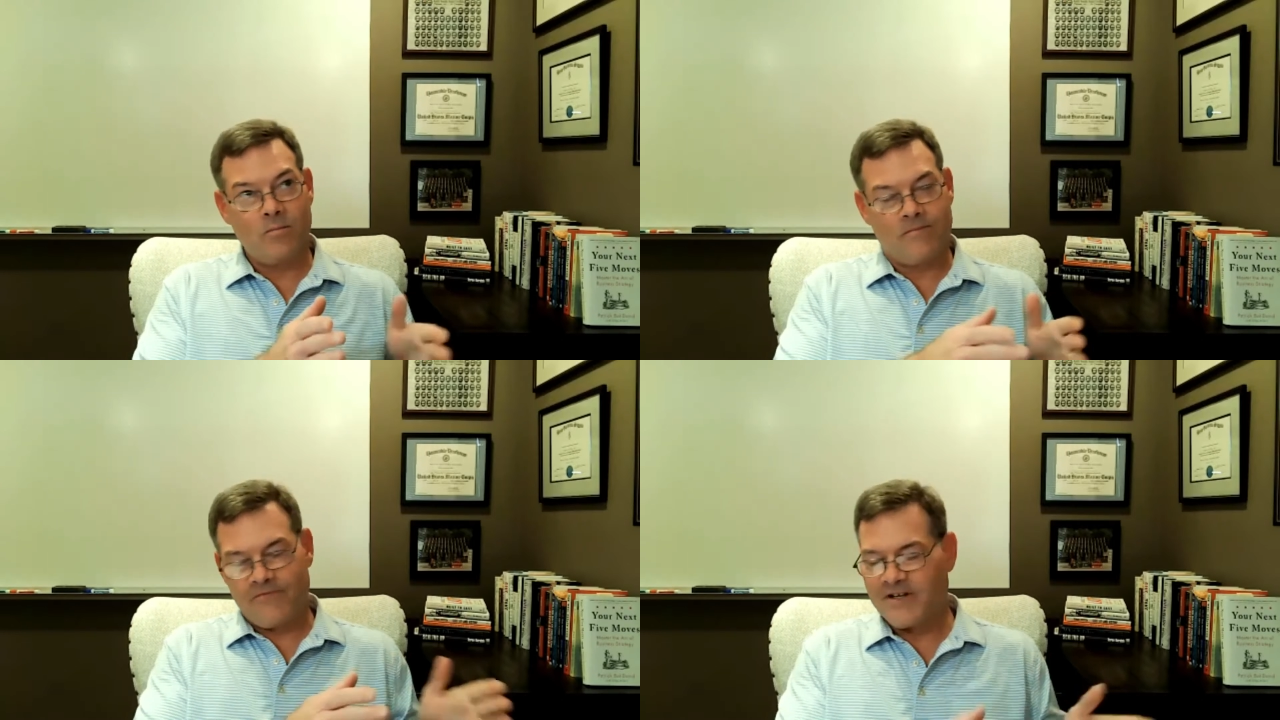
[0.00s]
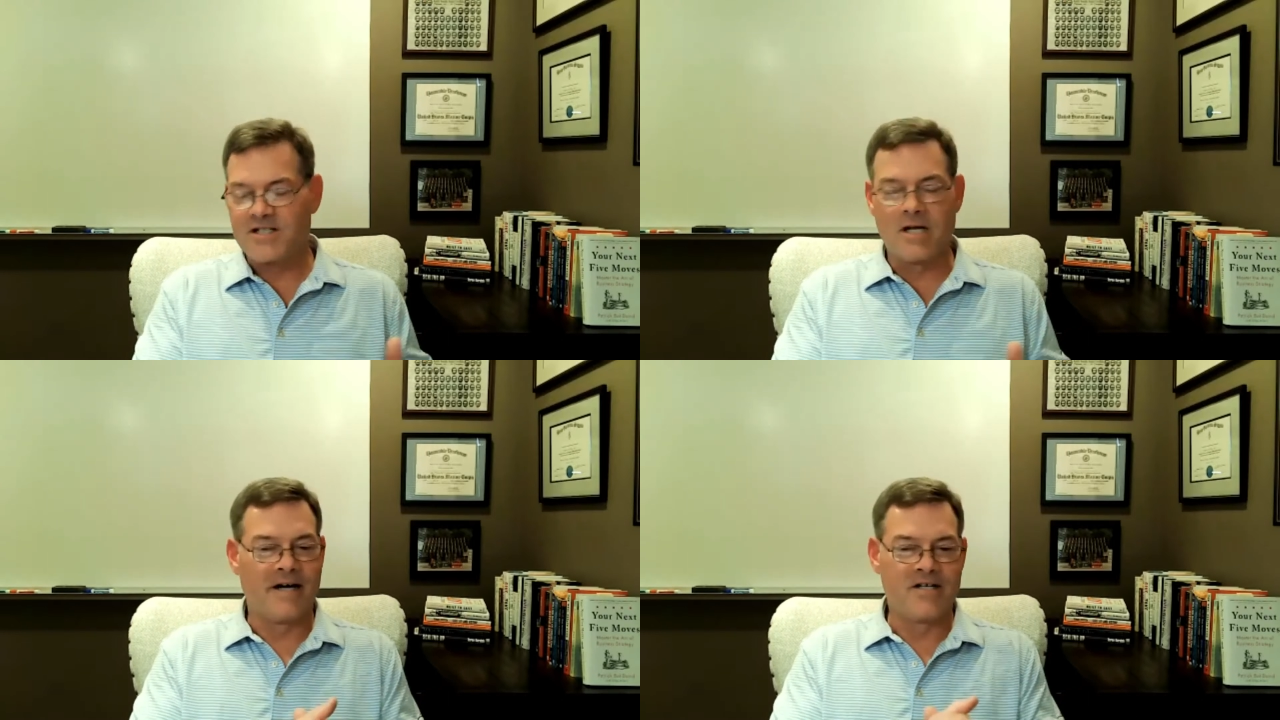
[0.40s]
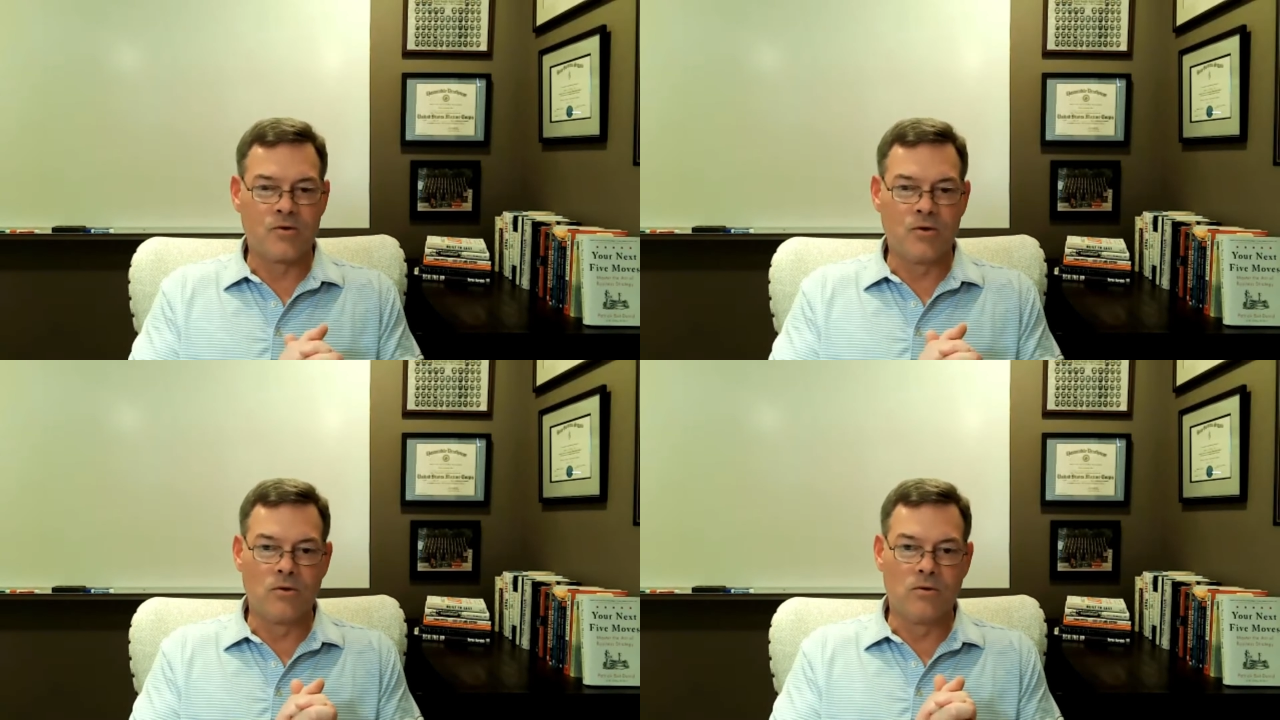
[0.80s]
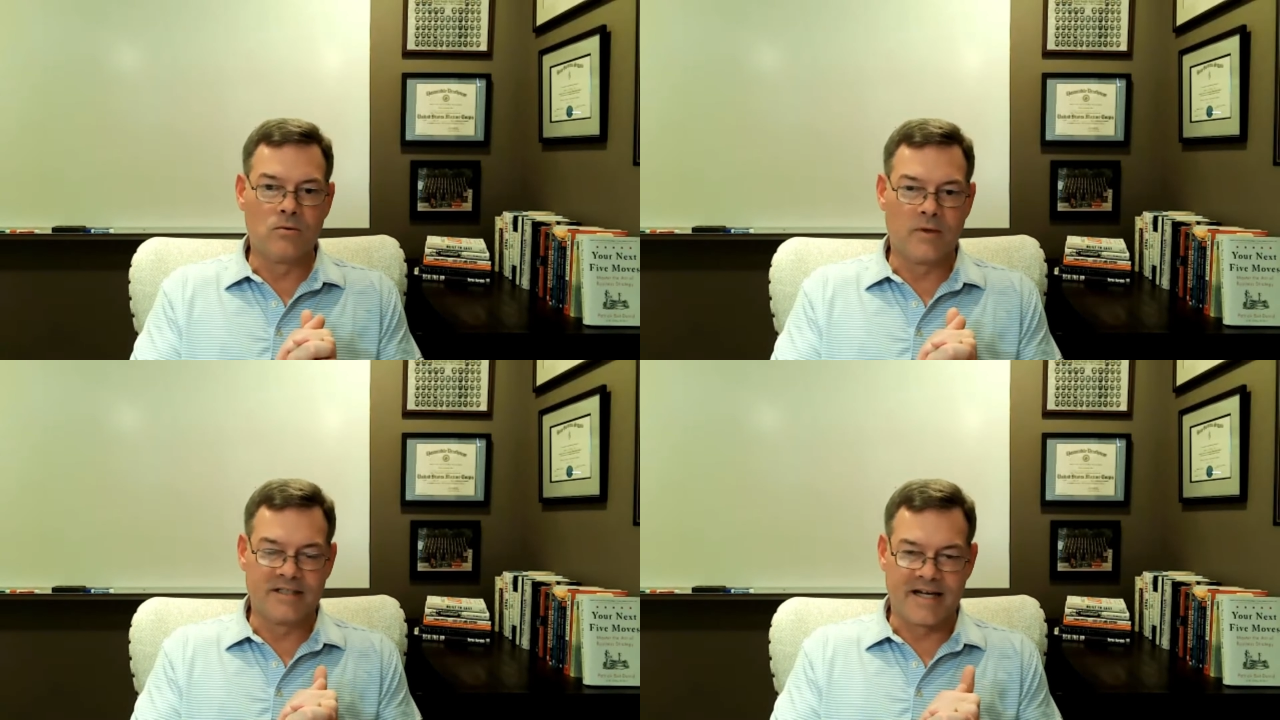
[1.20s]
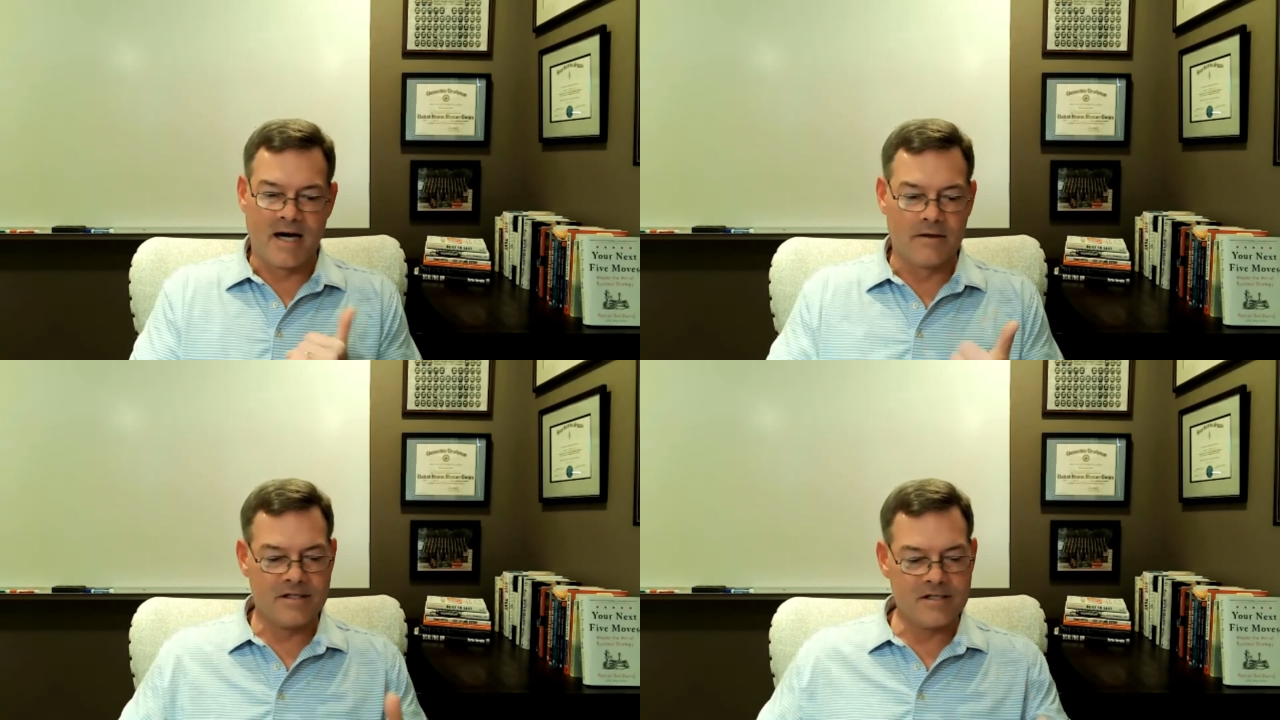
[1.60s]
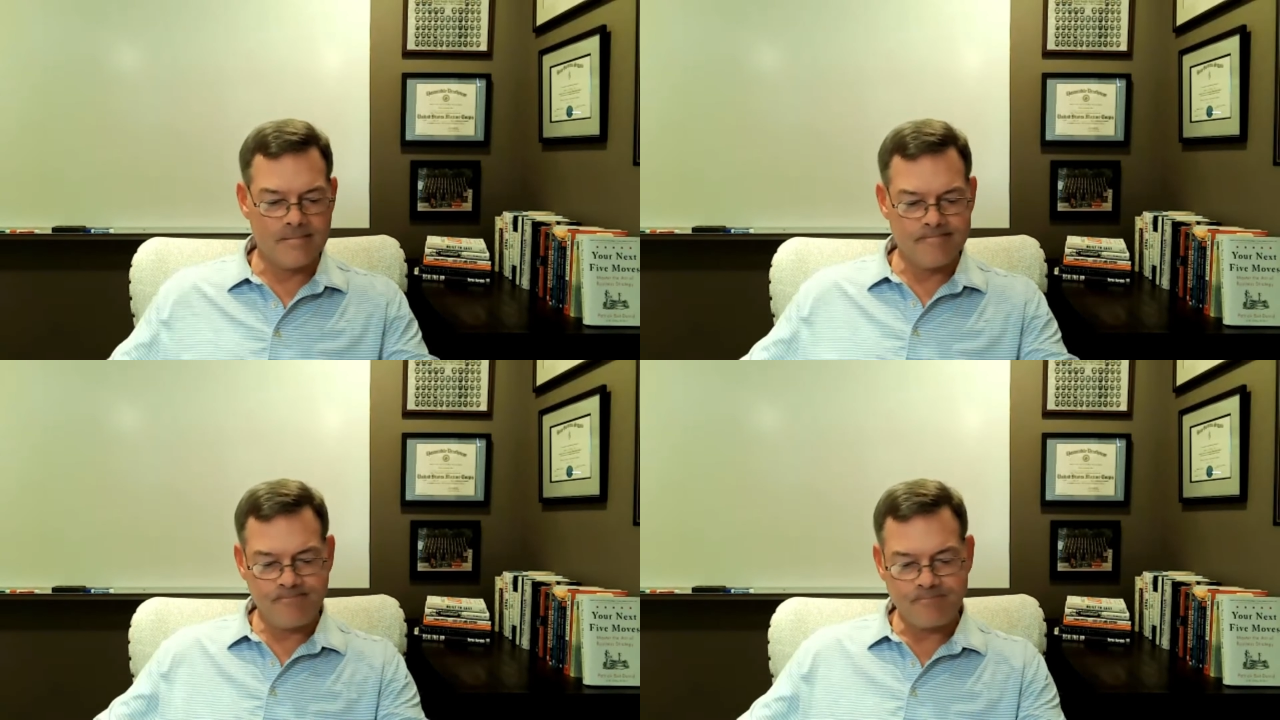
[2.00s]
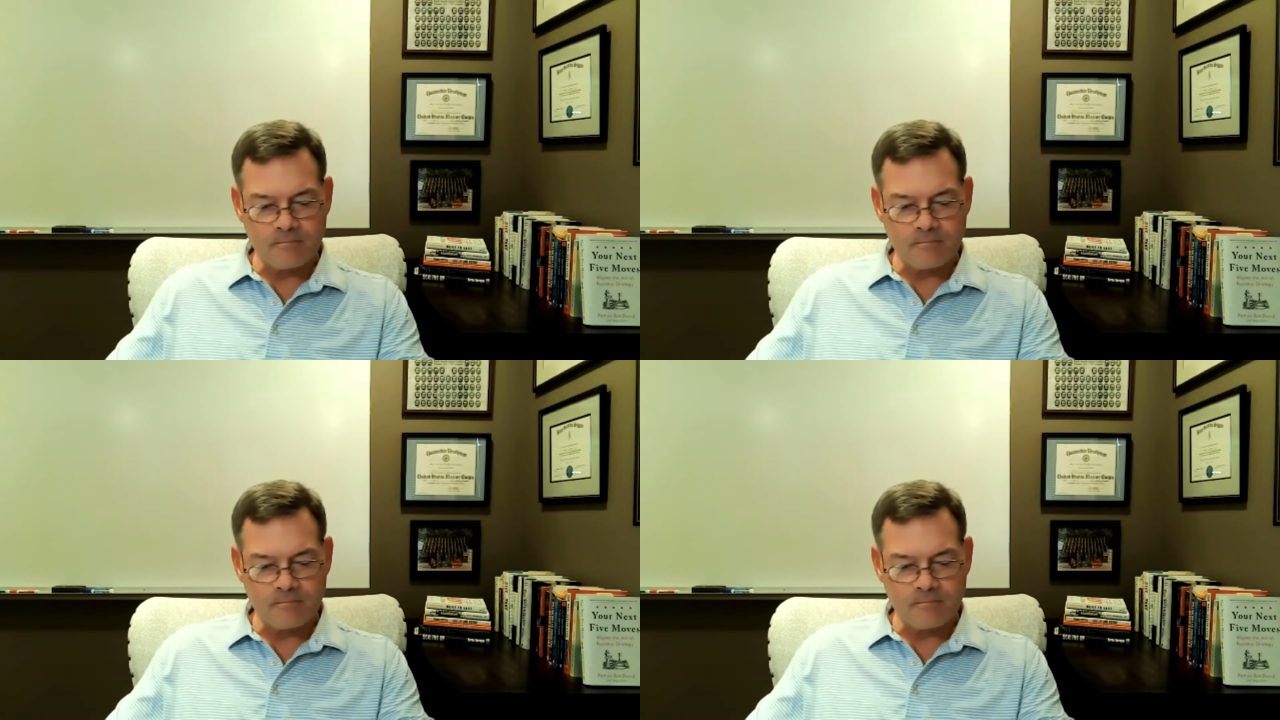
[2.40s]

finished up high school, went to college, and,